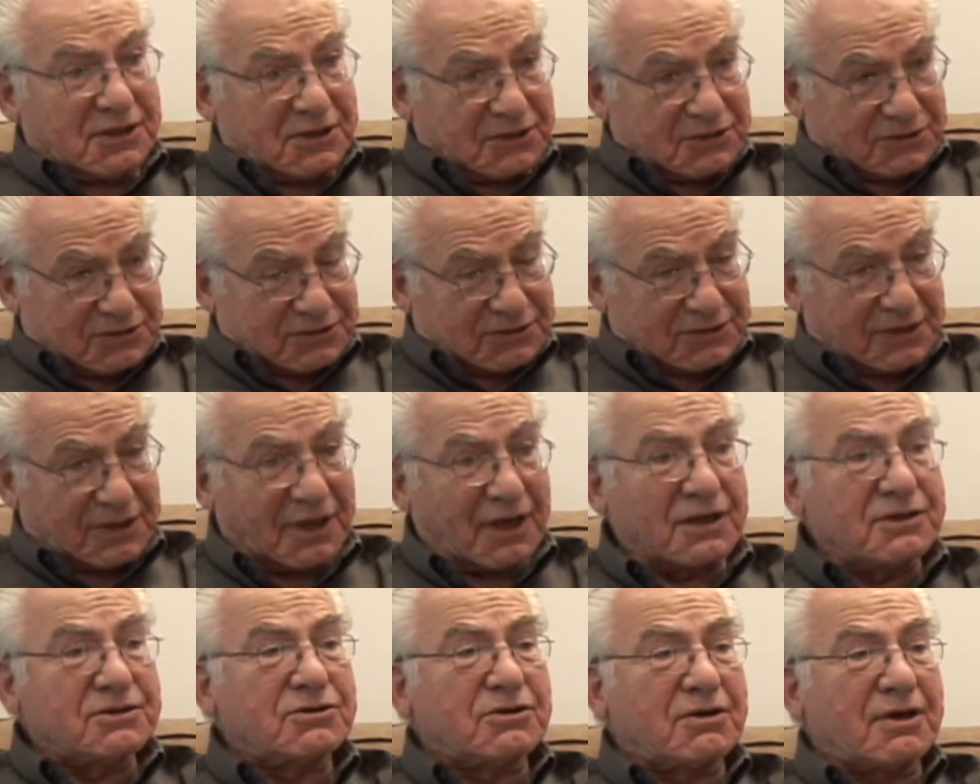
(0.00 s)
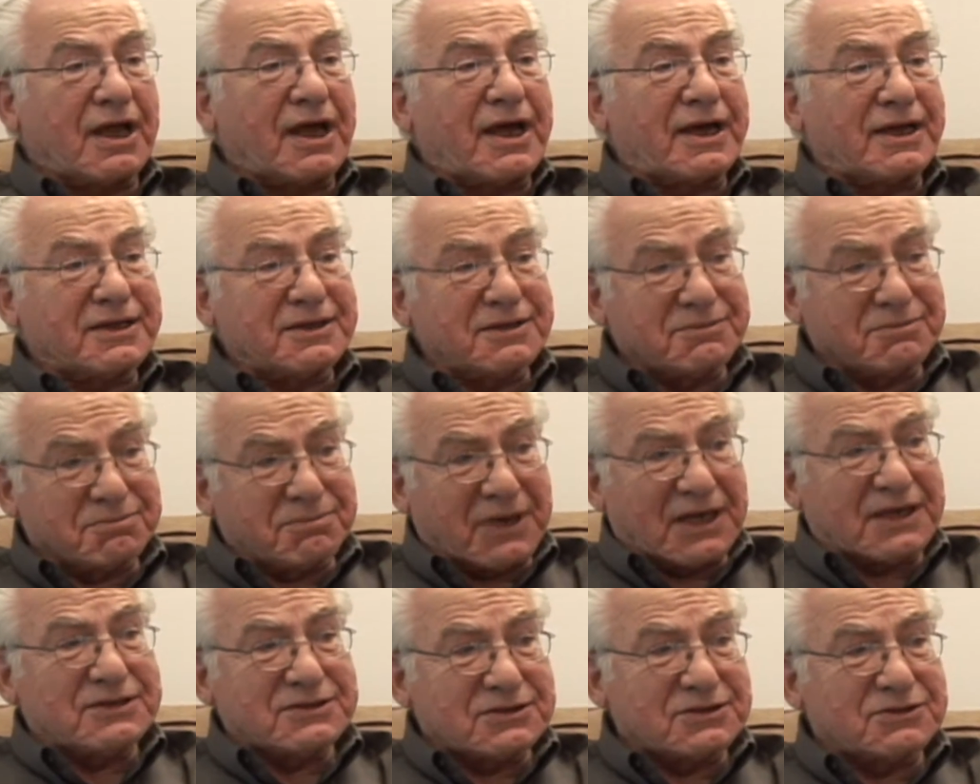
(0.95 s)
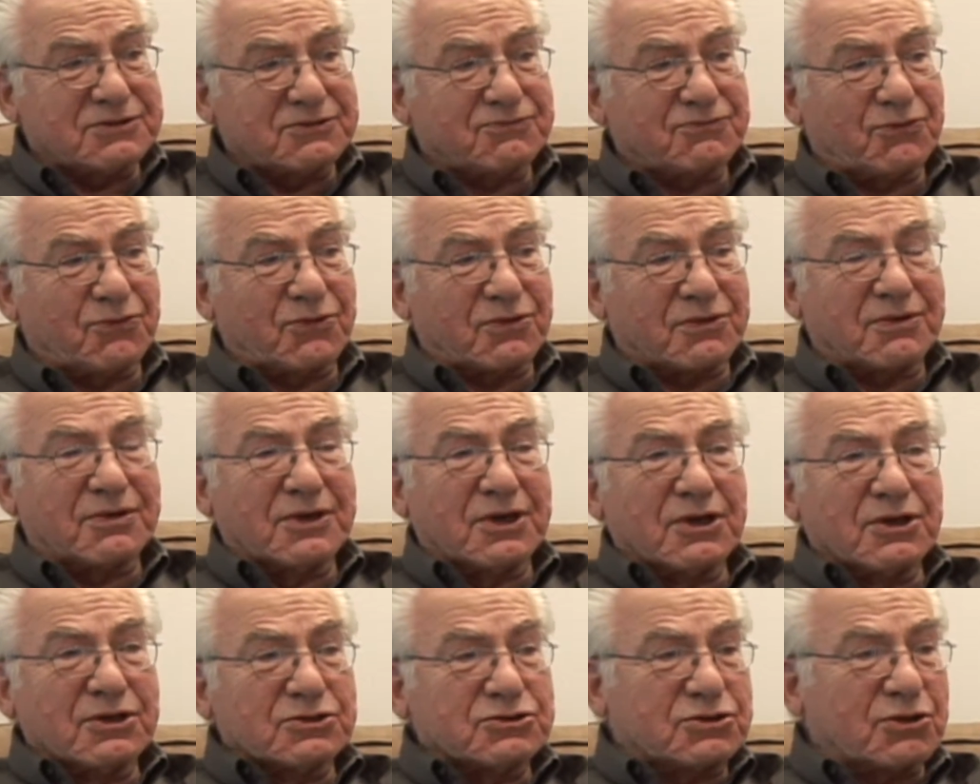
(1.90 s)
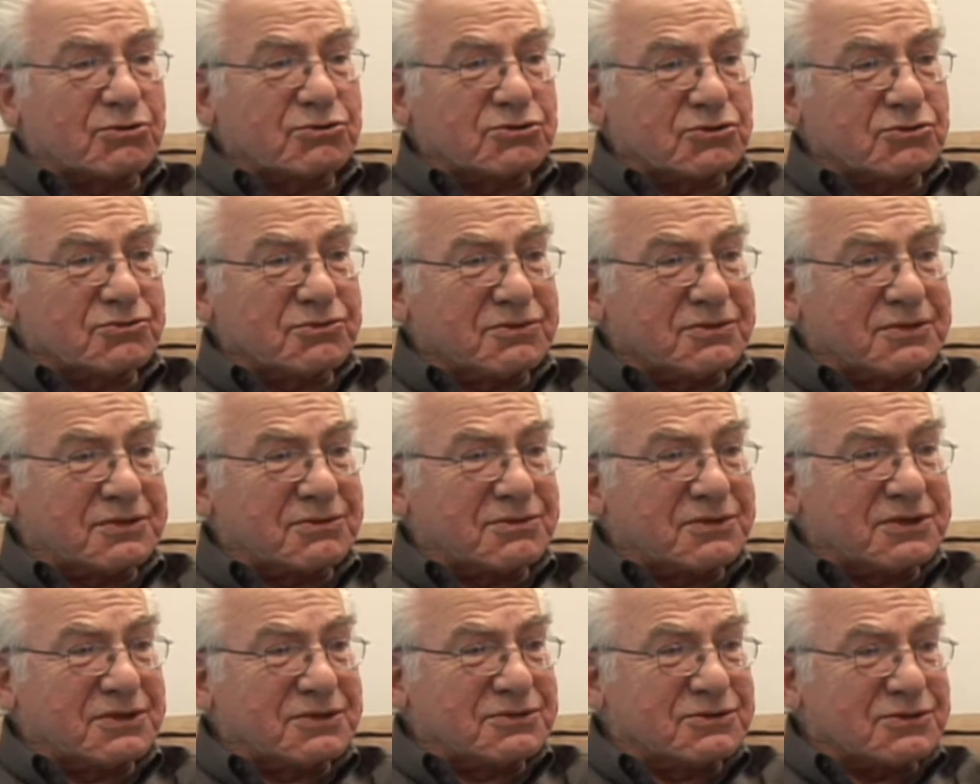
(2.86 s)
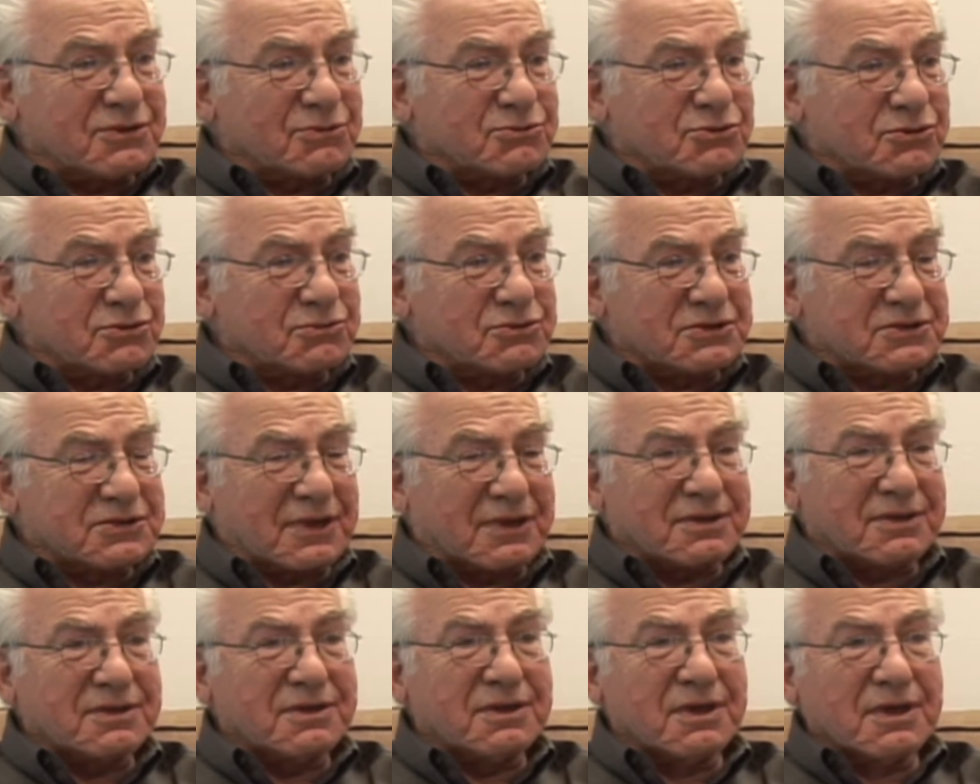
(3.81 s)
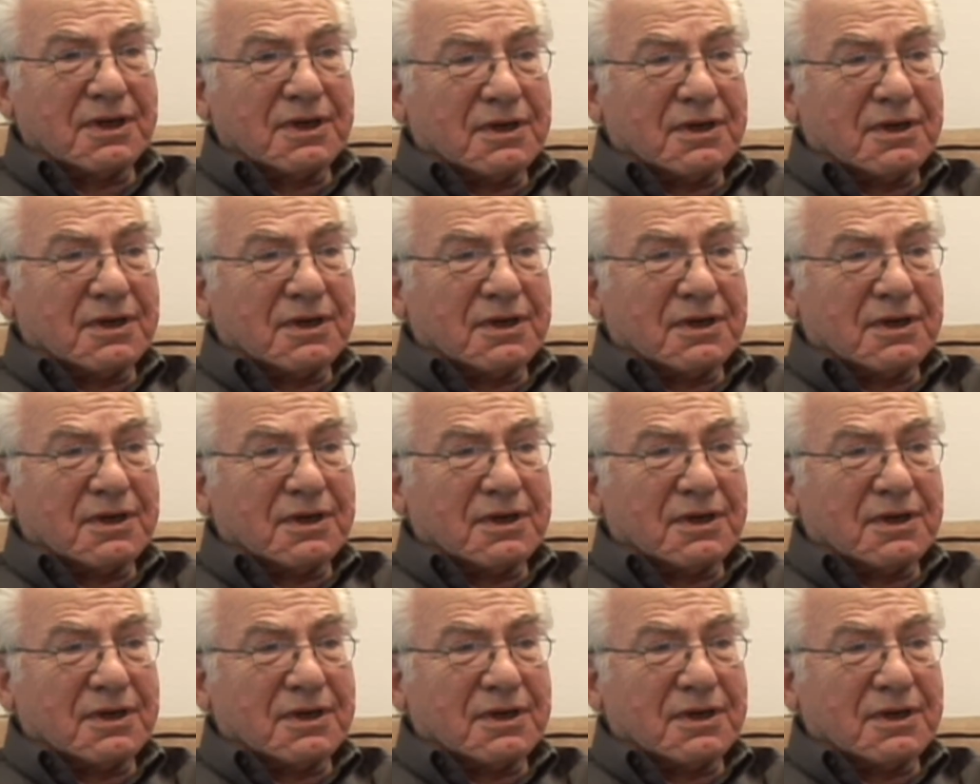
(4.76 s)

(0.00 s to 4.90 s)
This is the underlying basis for social theory and social mm -hmm. study.